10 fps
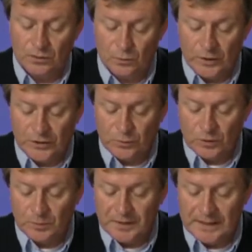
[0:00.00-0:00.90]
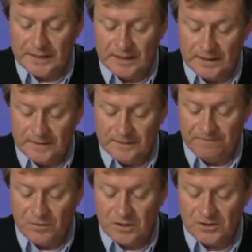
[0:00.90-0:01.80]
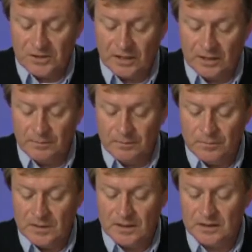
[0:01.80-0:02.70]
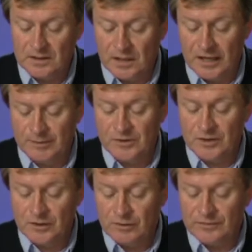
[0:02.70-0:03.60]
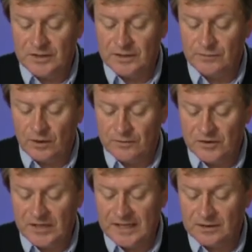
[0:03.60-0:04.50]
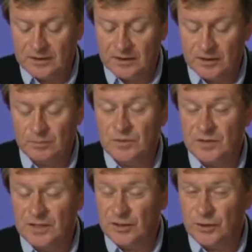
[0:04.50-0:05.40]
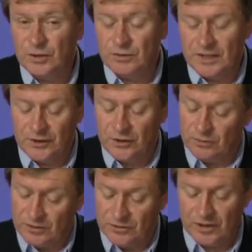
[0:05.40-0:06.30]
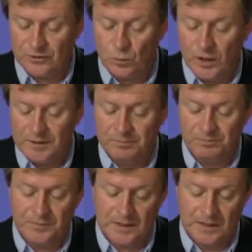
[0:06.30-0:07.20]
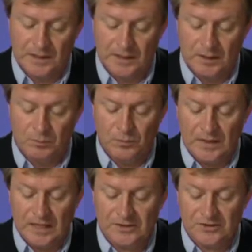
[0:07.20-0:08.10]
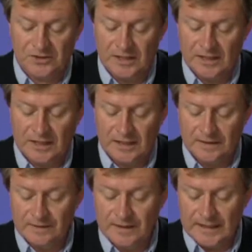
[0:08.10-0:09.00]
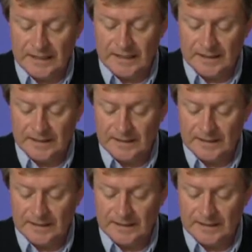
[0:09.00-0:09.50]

which will be the first term times the derivative of the second term, dq dq is just 1, plus the